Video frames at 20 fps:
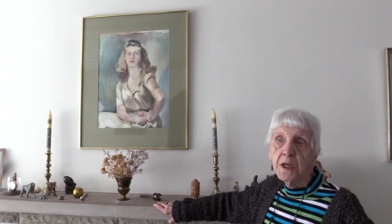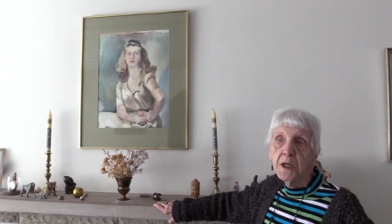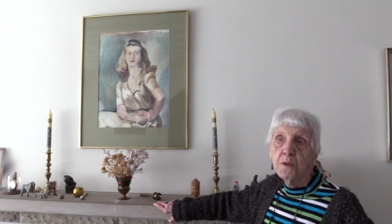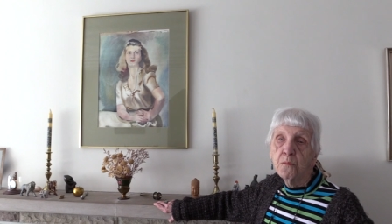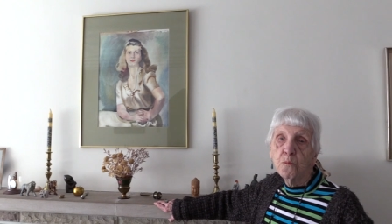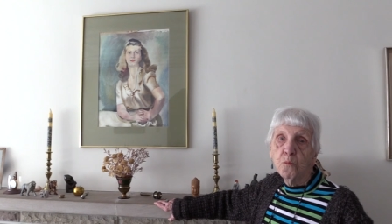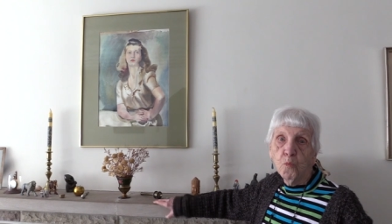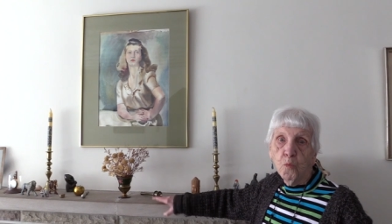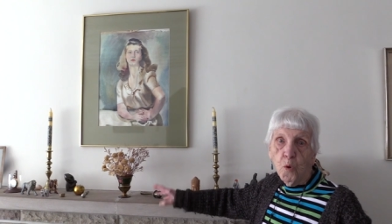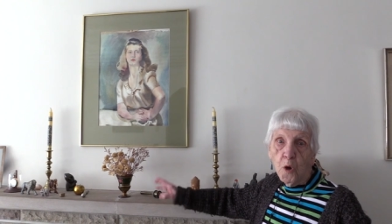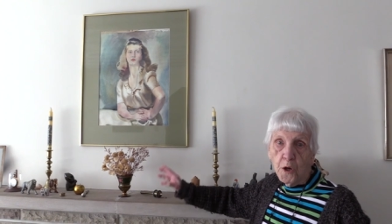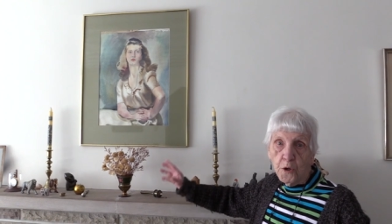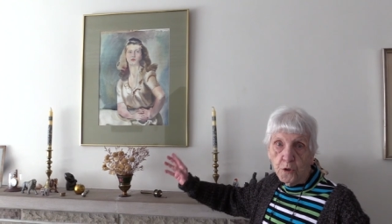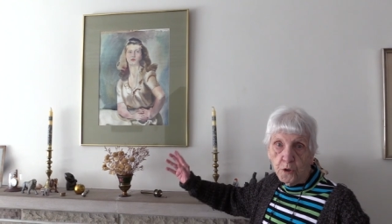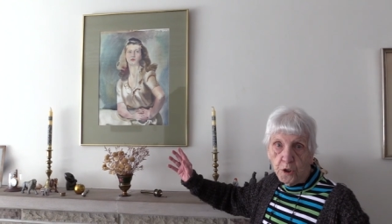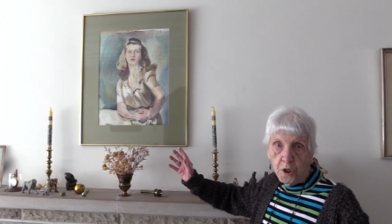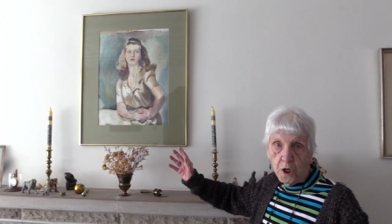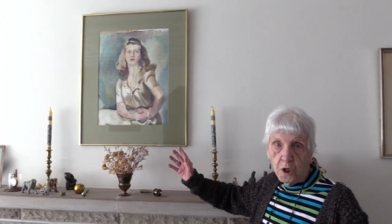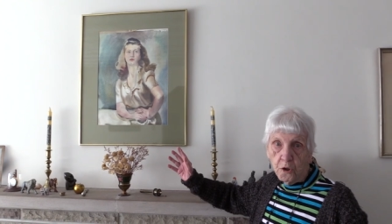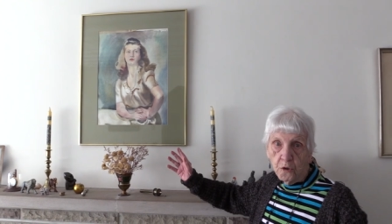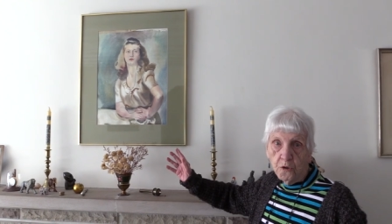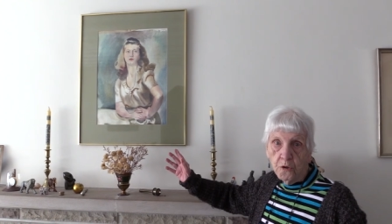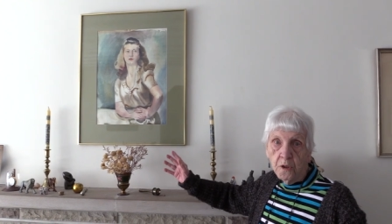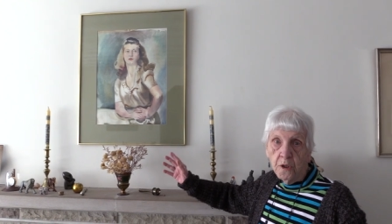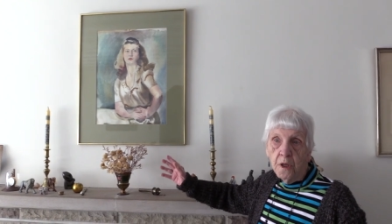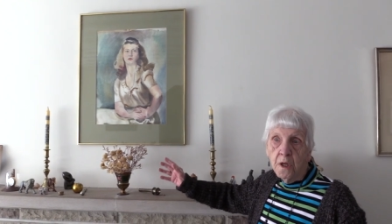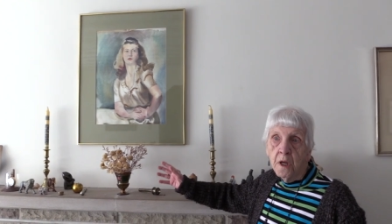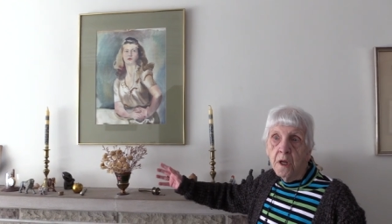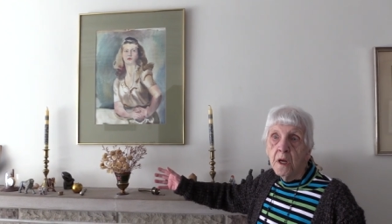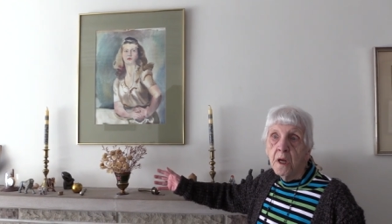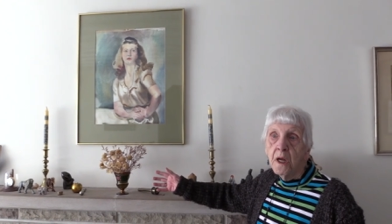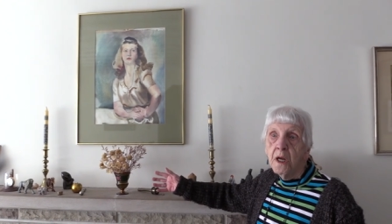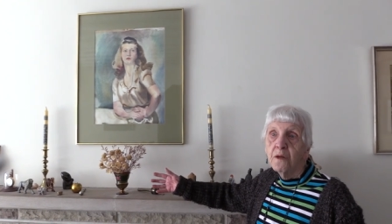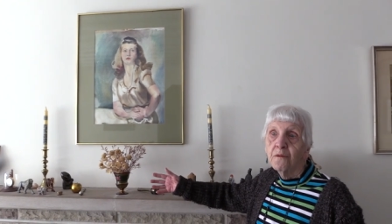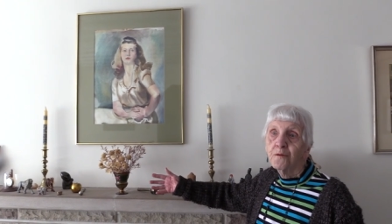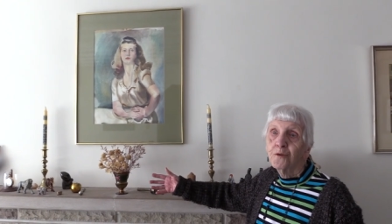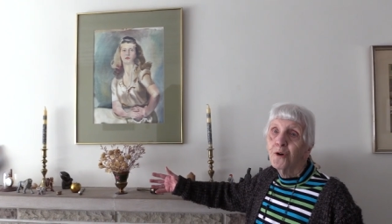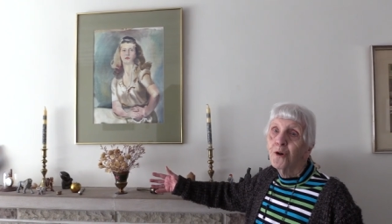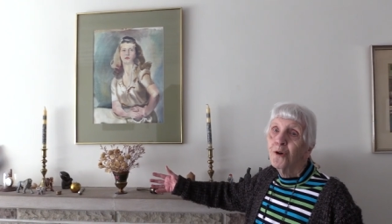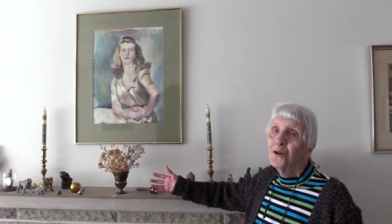in watercolor. And of